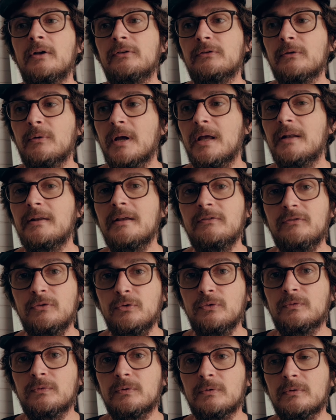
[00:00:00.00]
So it is
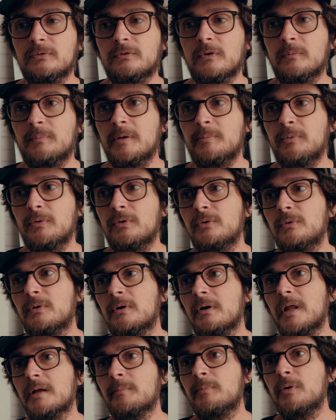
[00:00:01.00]
useful. So people who are
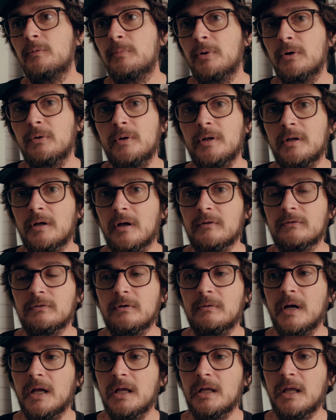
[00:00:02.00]
like poo-pooing on this
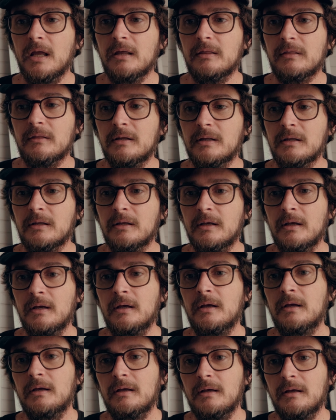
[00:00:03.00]
whole 8K thing,
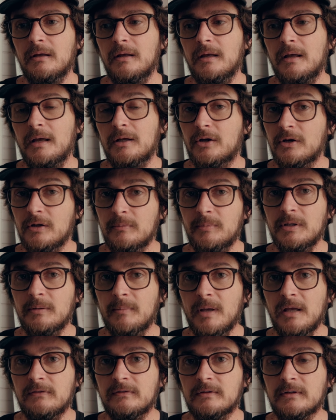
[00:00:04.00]
it could be
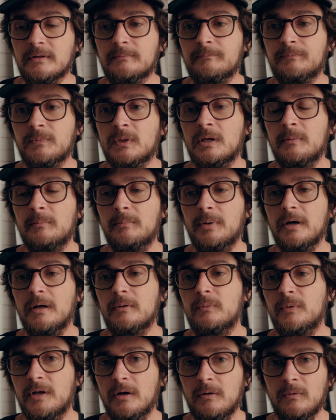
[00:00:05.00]
amazing, but
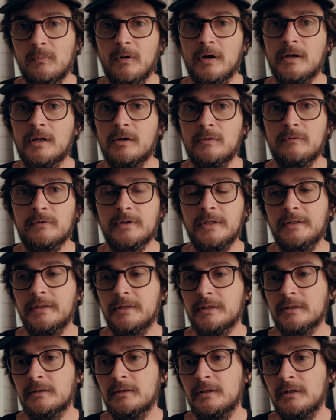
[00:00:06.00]
we don't want it
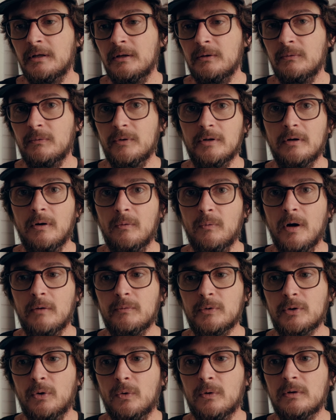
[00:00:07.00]
overheating. We don't want
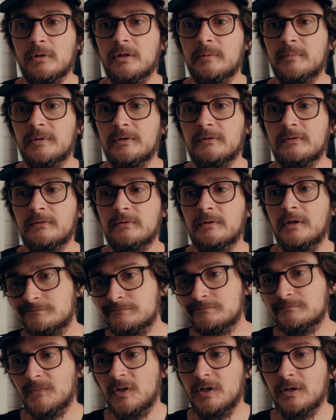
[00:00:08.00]
record limits.
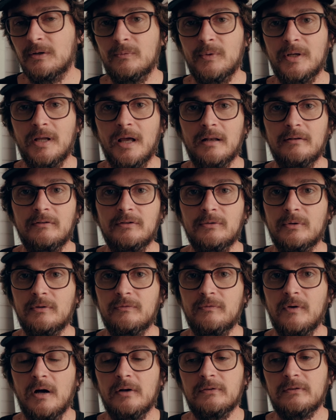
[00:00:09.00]
You know, we got to deal with the
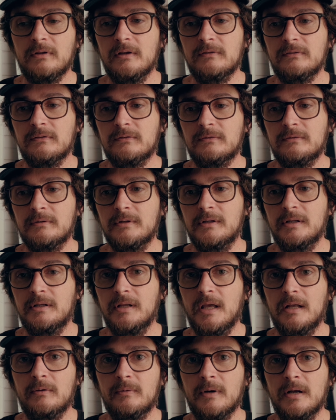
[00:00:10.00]
file sizes and the
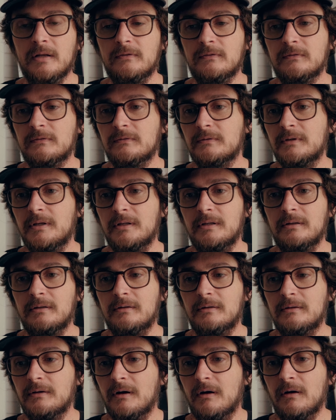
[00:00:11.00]
data rates
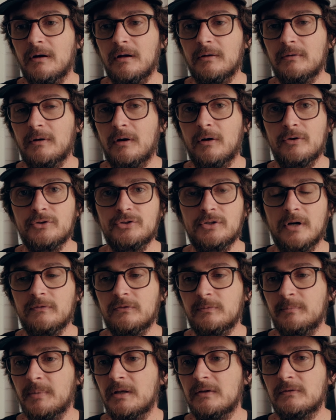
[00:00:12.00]
and the hard drive
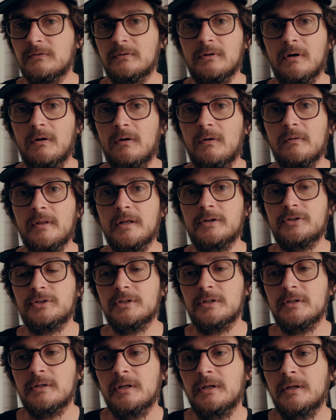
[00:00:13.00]
space and all that
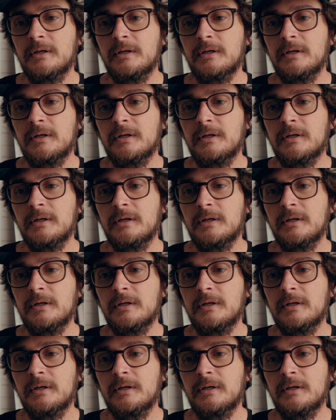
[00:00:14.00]
shit.